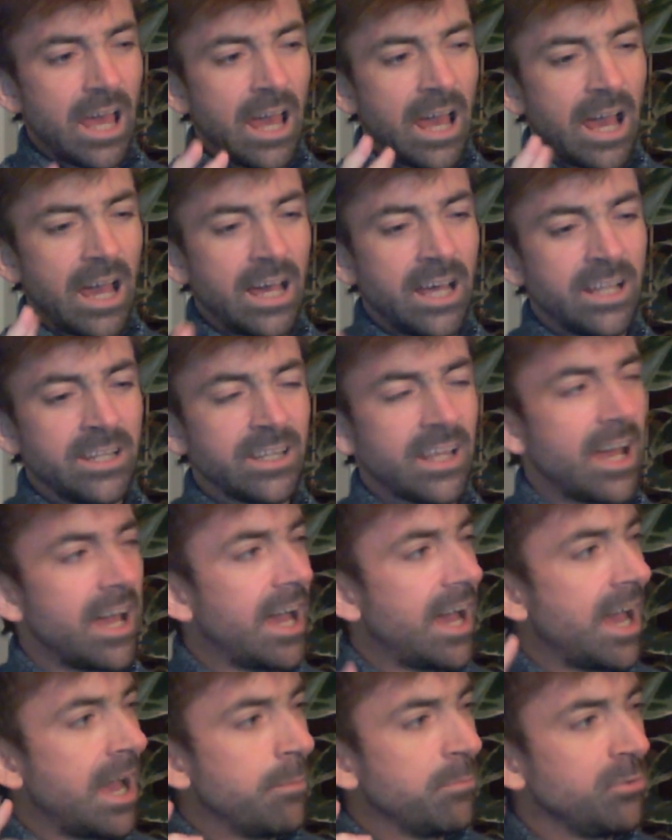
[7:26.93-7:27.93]
And
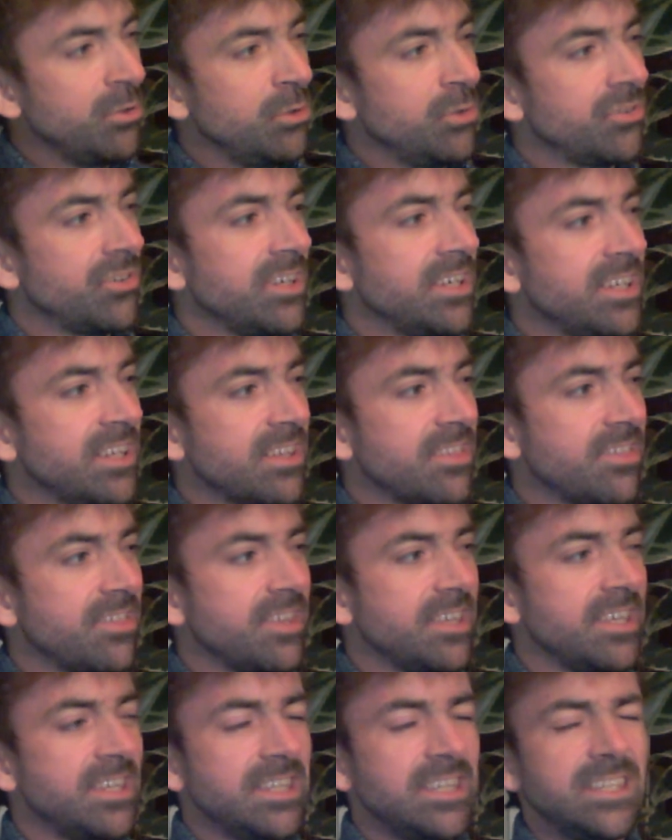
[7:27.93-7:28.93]
I'm using
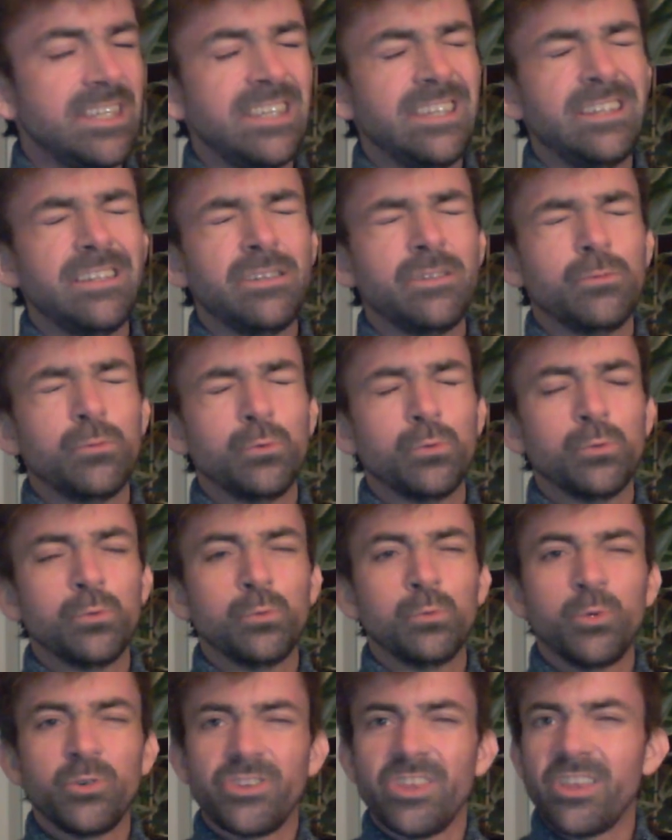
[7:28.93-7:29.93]

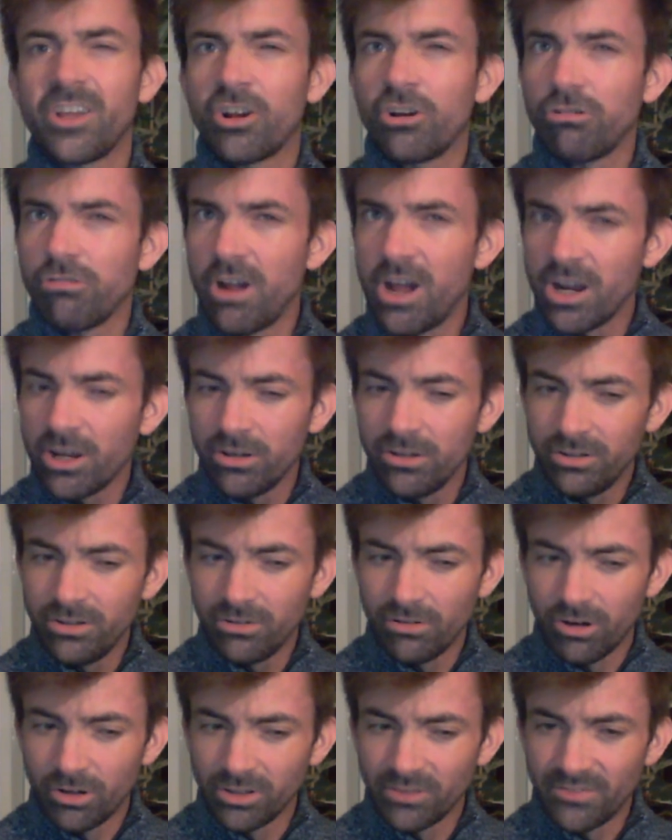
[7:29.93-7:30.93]
was it the
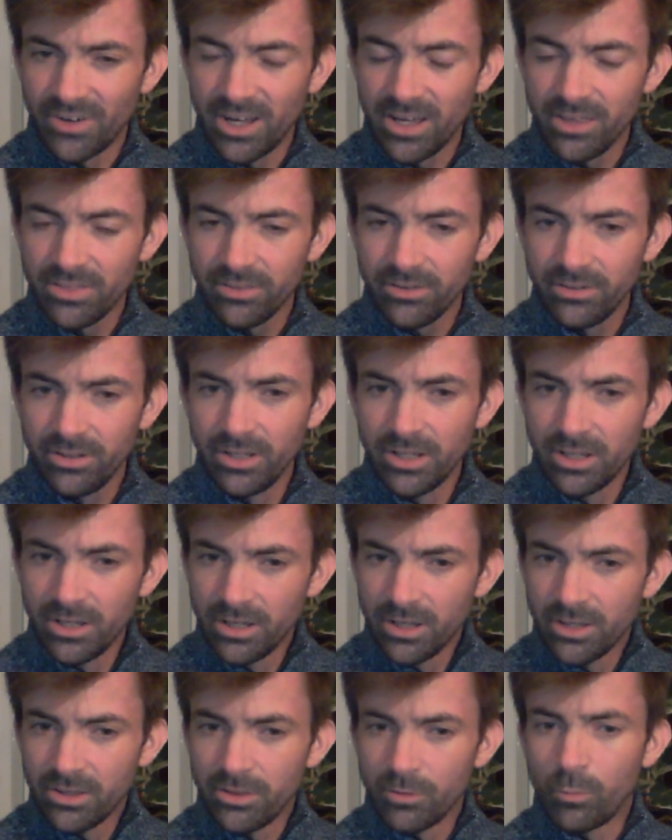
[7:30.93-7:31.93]
Kraken or Leviathan?
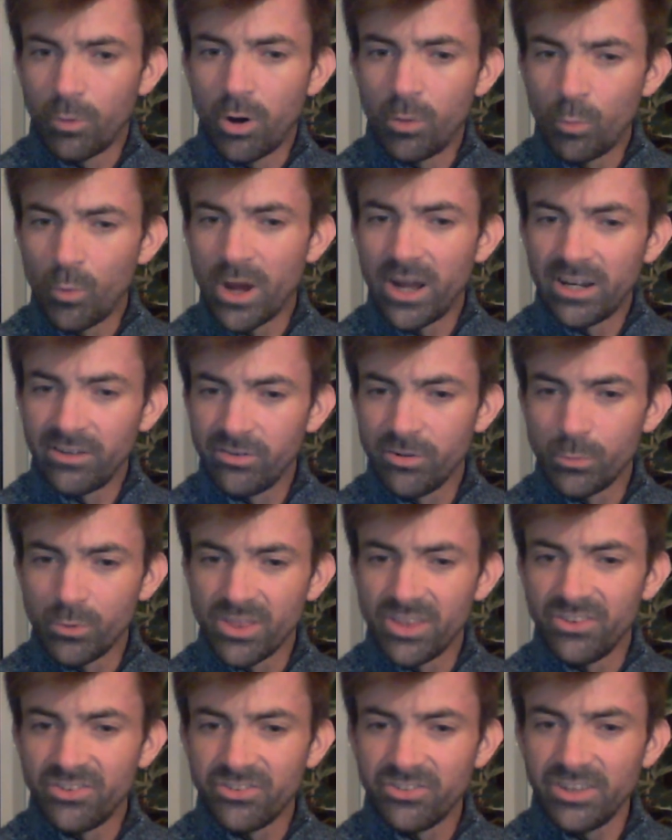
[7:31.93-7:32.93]
The one where if you're
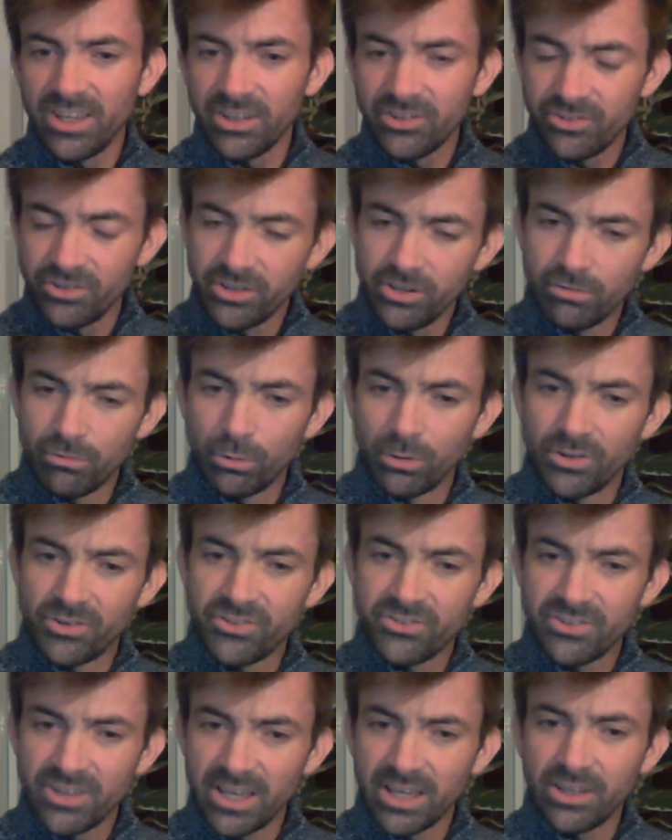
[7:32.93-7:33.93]
within 6 and you roll a
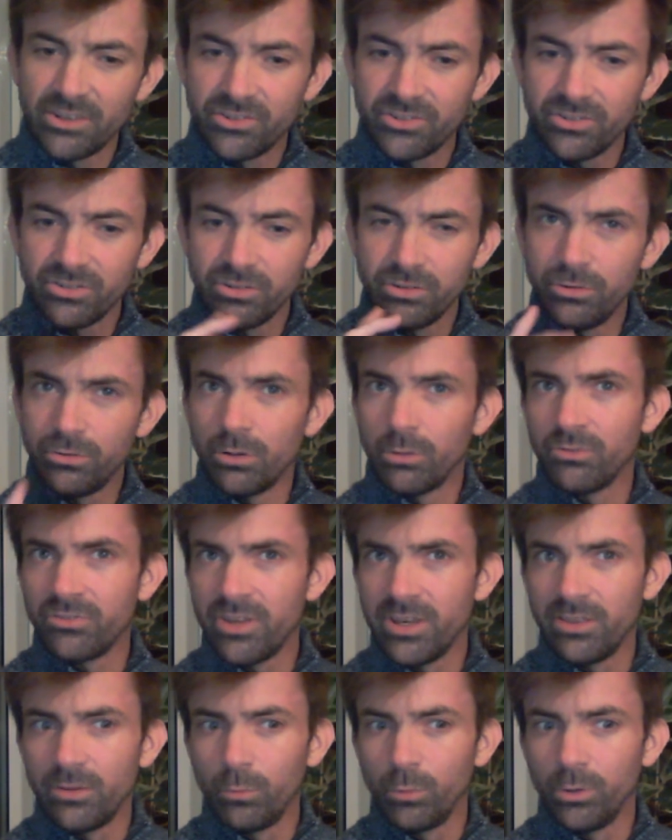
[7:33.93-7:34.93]
6, you don't
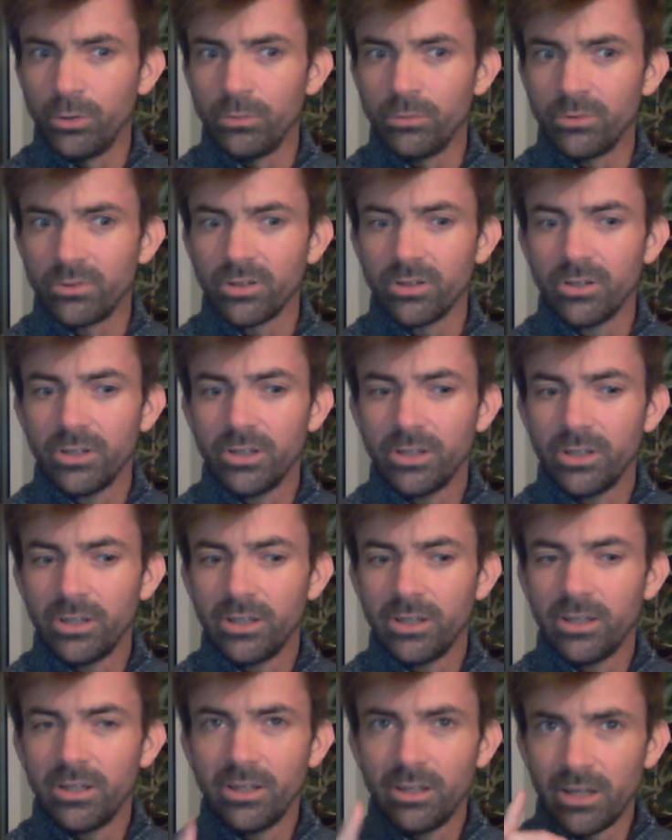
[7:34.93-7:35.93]
take the wound.
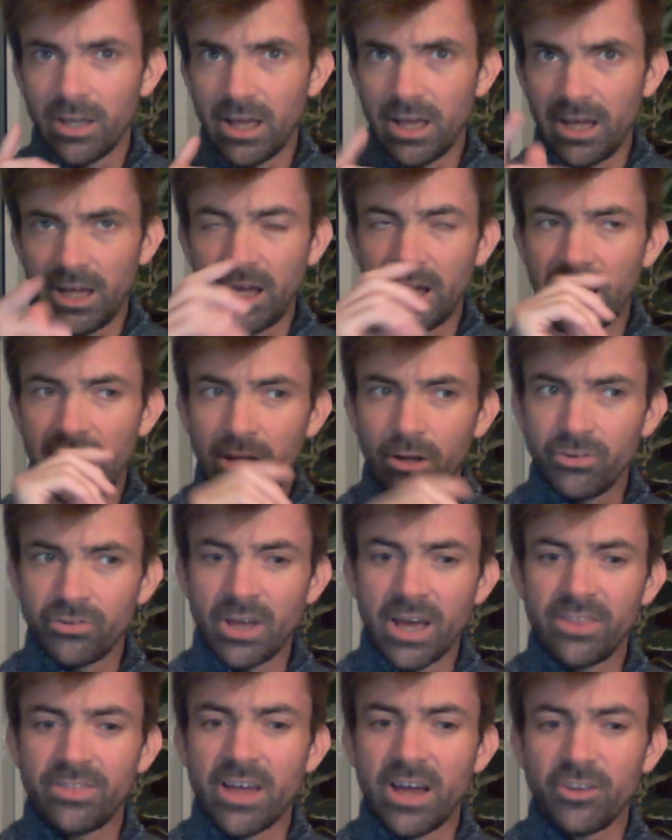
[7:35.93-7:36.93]
I
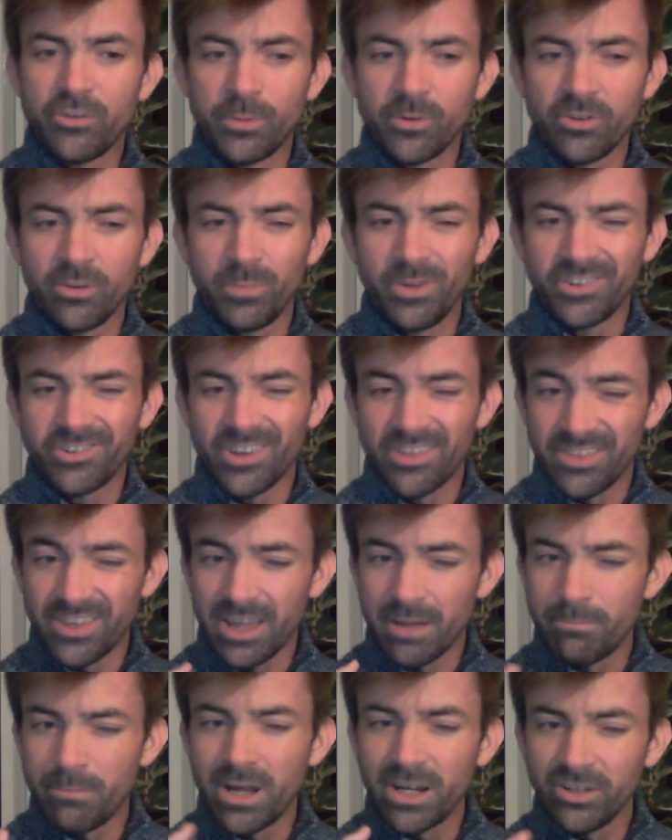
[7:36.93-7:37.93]
also had that special ability. I
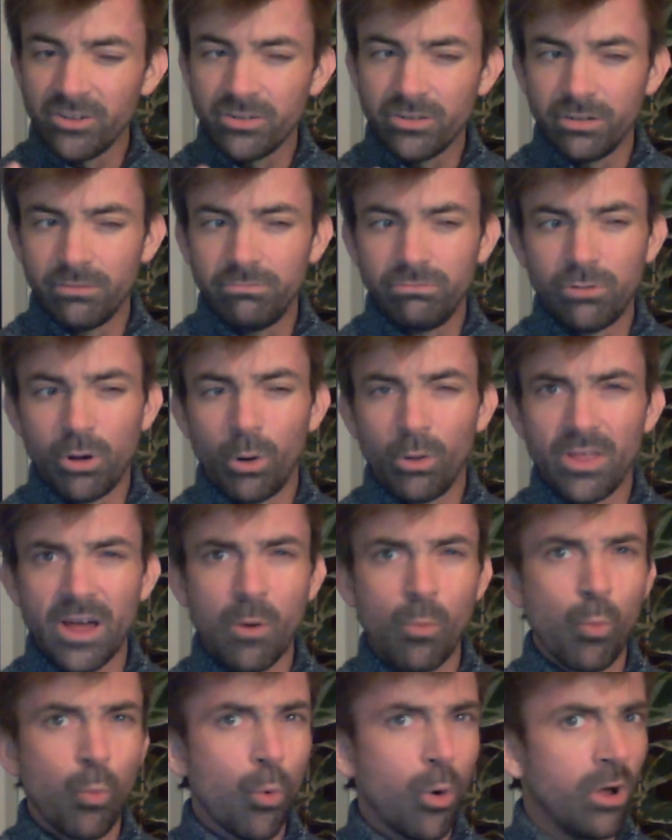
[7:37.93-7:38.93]
think I managed to roll
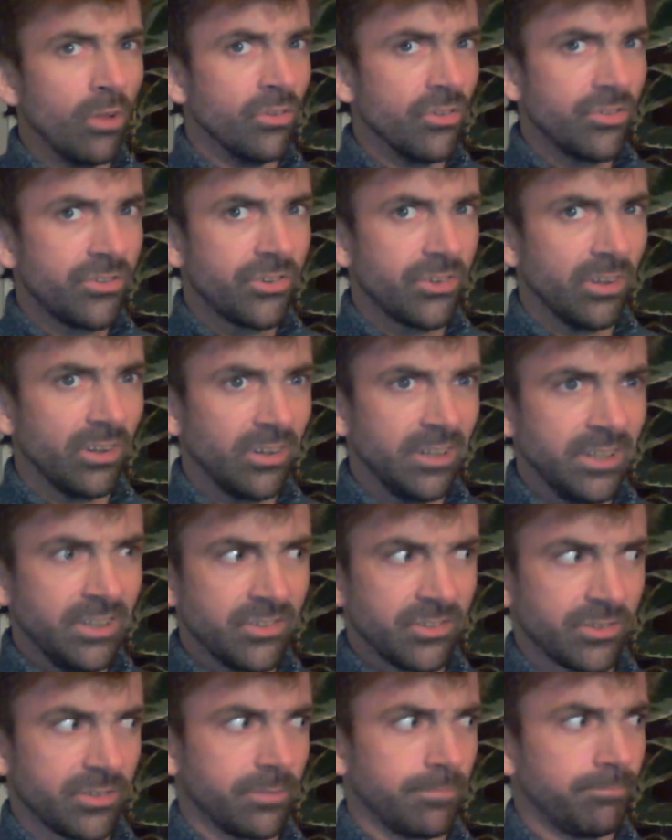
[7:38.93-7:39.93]
that once at
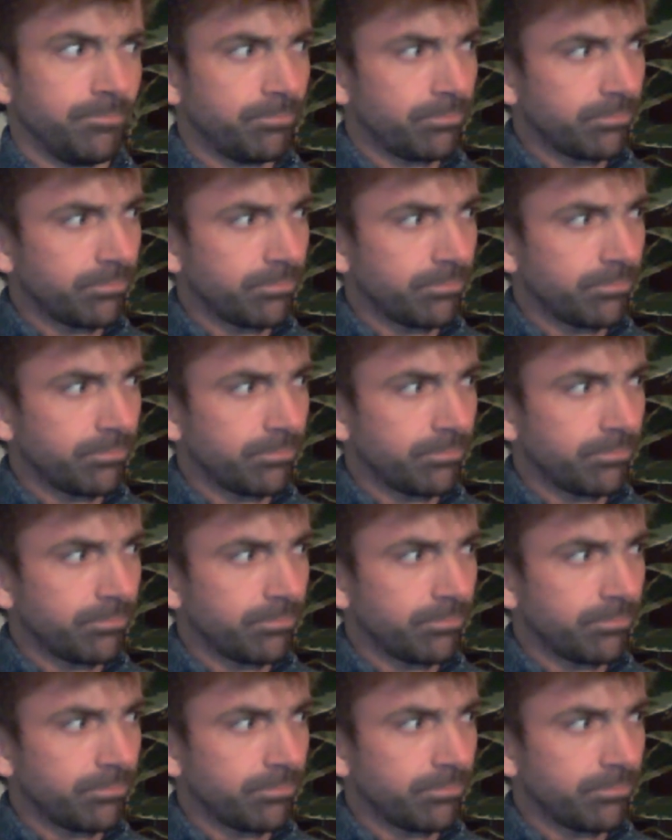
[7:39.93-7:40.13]
least.